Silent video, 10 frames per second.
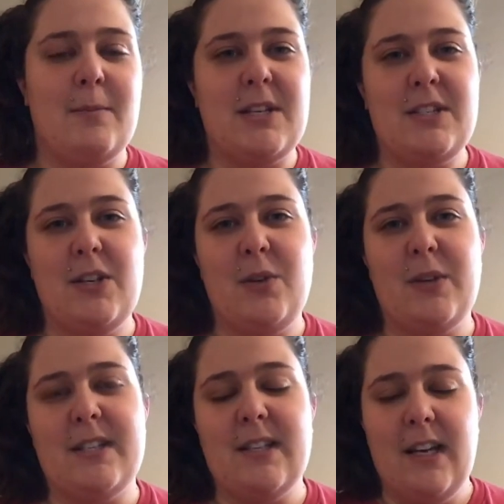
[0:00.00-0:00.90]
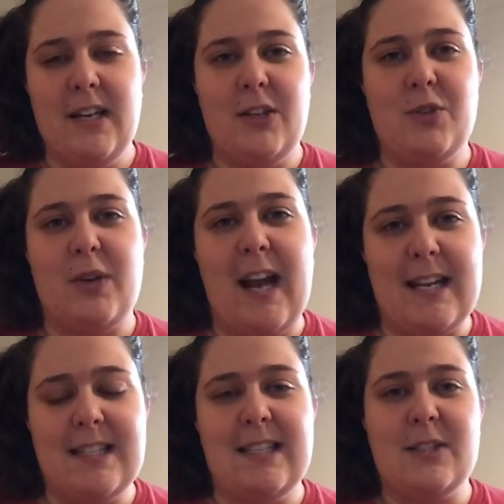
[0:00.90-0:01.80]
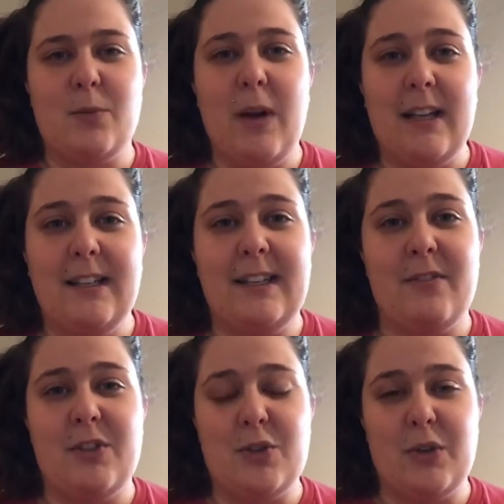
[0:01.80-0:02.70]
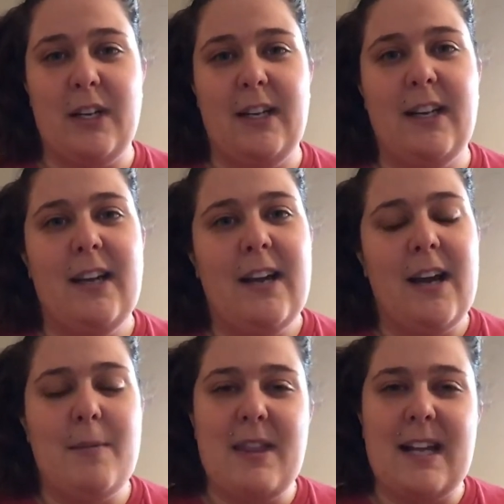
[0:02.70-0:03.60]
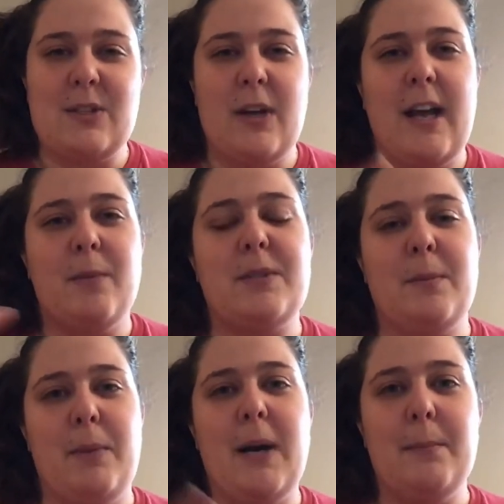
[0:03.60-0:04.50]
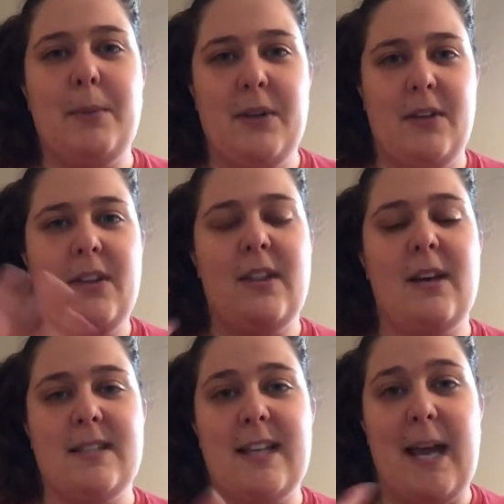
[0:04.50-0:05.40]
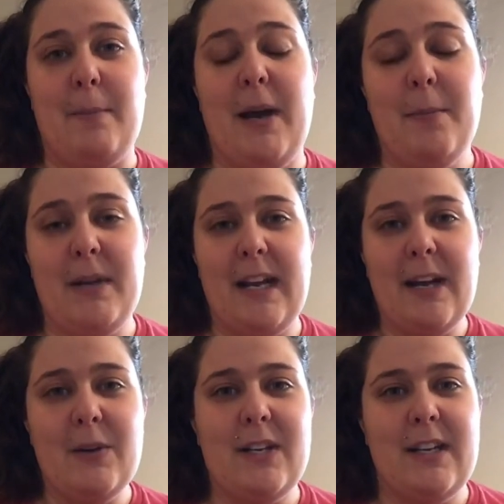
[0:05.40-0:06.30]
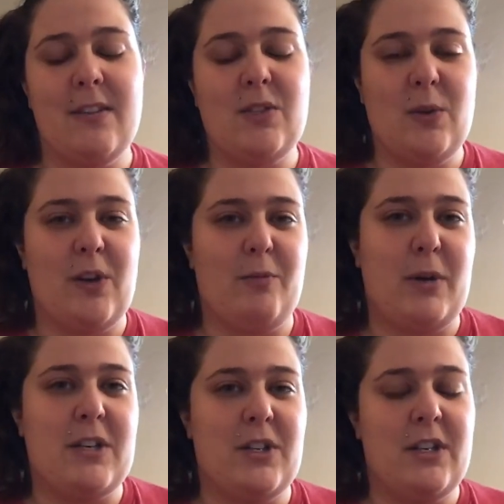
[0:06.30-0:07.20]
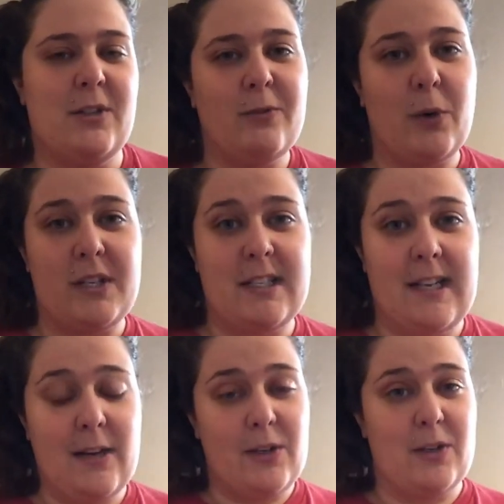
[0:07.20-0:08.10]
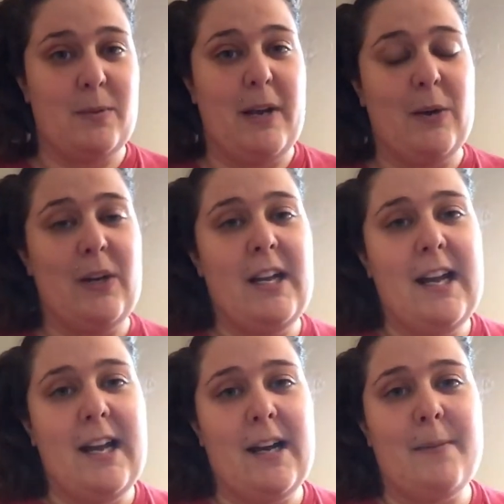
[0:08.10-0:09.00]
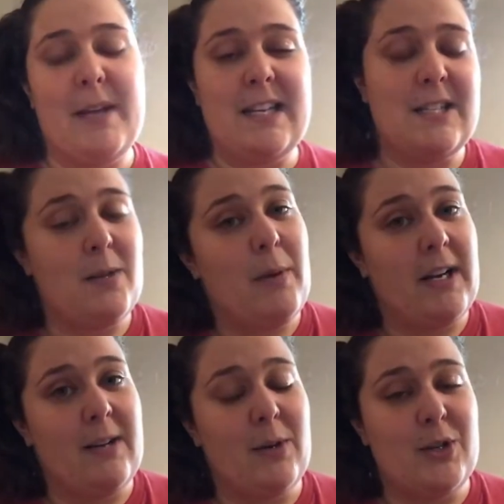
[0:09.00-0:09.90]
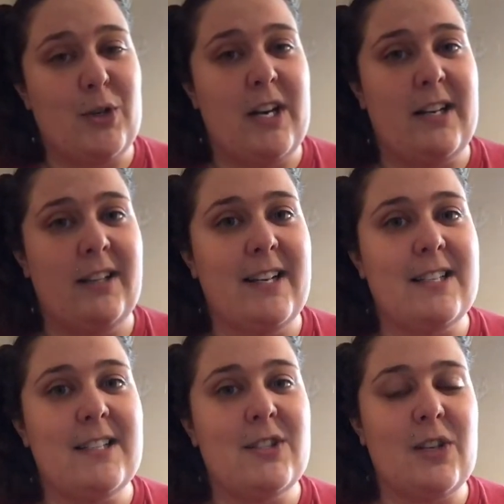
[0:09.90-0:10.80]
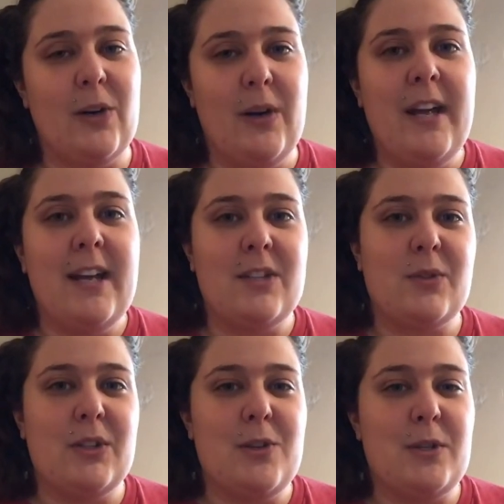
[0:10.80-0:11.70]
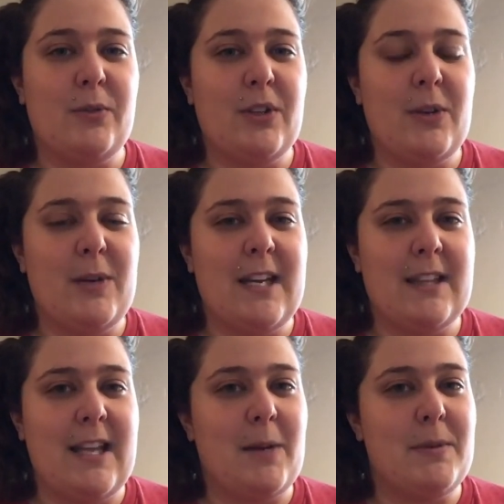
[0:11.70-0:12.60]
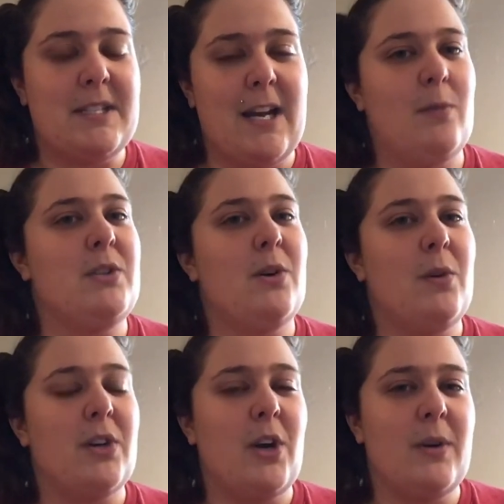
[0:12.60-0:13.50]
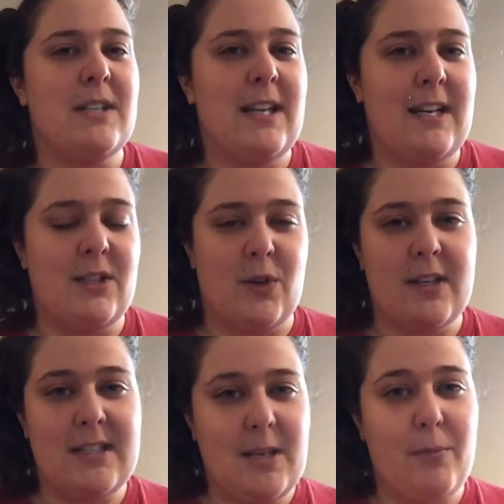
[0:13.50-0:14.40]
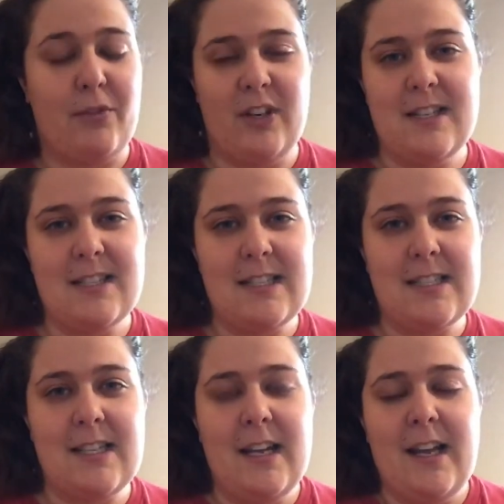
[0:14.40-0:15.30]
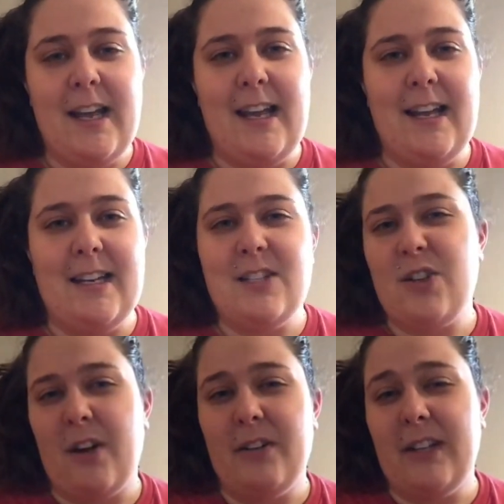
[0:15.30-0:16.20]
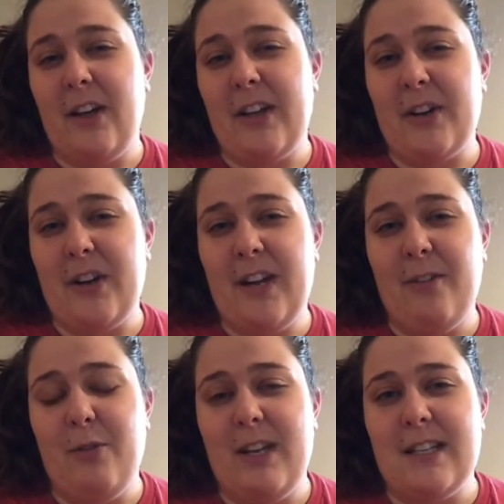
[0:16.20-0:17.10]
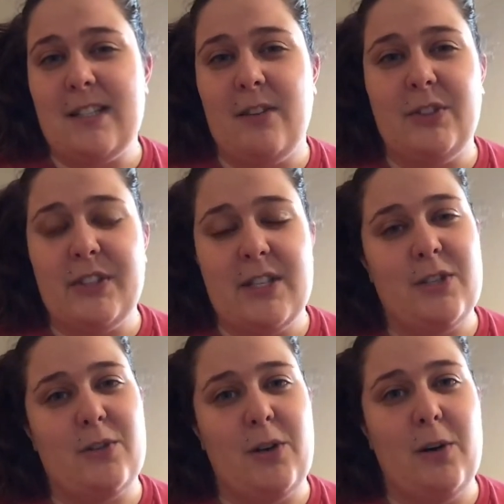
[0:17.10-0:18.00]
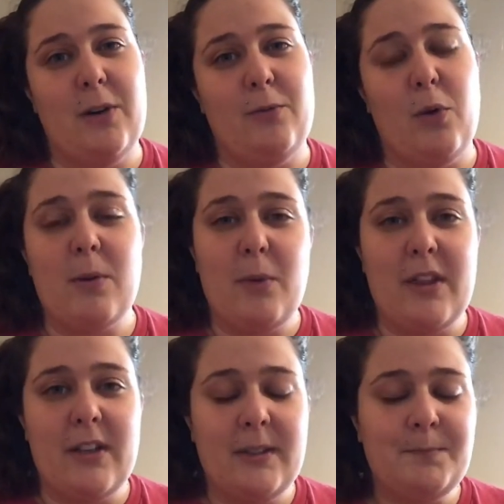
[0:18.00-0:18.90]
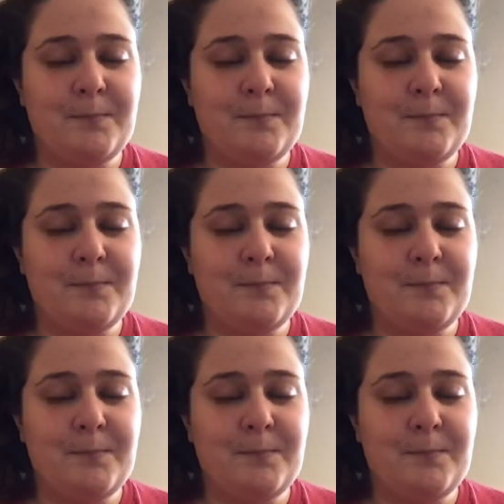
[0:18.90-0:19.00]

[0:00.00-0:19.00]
continuous contracting, swelling of the tree, and that sort of helps to pump the sap up and out and gives you enough pressure to force it out your spout and into the bucket where you're trying to collect it. So it's really useful that we get that up and down. We don't want to go into any sort of deep freezes, and it's not really all that great if we get several days in a row of warm weather.